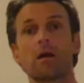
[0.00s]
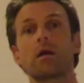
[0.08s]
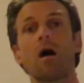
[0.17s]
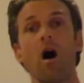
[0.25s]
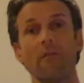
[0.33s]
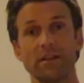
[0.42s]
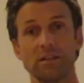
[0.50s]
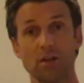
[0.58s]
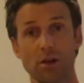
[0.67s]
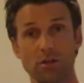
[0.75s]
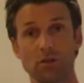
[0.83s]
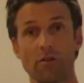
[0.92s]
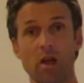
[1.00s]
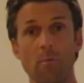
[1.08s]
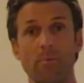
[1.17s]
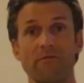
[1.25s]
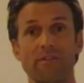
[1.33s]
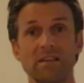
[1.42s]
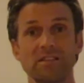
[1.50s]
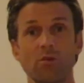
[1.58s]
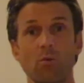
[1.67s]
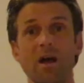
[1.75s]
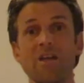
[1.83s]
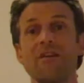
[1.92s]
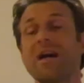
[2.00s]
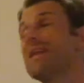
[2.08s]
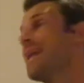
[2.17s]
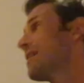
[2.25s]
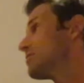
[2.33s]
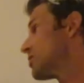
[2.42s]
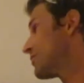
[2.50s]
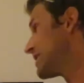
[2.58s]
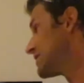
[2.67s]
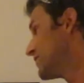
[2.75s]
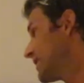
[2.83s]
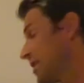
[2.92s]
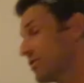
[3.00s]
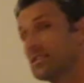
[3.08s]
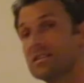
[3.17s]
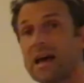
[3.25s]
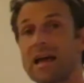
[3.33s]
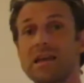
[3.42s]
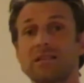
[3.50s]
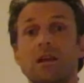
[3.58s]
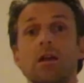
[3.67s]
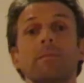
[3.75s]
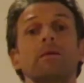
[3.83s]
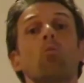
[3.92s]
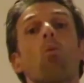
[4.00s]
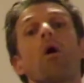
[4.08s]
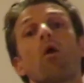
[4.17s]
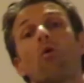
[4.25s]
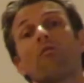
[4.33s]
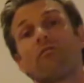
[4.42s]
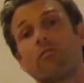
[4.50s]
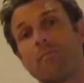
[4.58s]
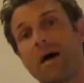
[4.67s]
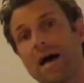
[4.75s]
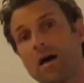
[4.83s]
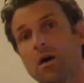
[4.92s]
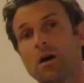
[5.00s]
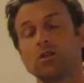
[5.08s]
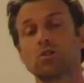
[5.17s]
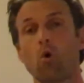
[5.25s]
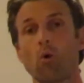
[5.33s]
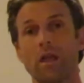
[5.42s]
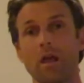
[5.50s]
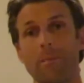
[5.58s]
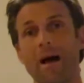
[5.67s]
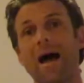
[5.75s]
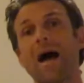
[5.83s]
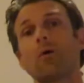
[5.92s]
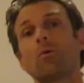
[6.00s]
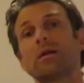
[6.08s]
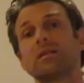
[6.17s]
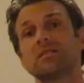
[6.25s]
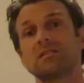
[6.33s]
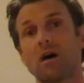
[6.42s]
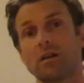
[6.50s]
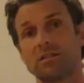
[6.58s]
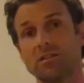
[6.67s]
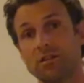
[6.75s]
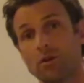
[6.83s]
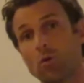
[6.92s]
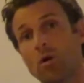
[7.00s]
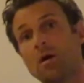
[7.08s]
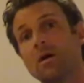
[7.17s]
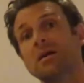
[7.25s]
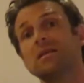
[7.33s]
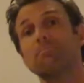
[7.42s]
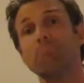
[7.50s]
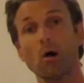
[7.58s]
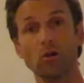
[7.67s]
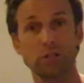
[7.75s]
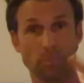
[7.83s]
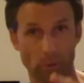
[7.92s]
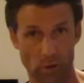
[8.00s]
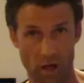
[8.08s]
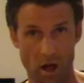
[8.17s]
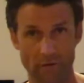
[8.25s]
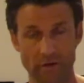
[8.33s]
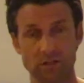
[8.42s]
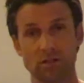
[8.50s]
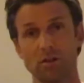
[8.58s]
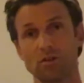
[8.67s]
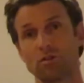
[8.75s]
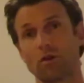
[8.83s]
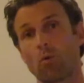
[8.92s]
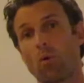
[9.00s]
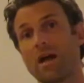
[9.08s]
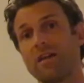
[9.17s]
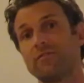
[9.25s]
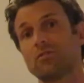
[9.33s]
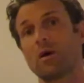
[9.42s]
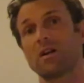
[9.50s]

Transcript: carving turns on the open face of the wave. And now, so this video today is going to be one on from that, talking about how we can start to do multiple carving turns on a wave to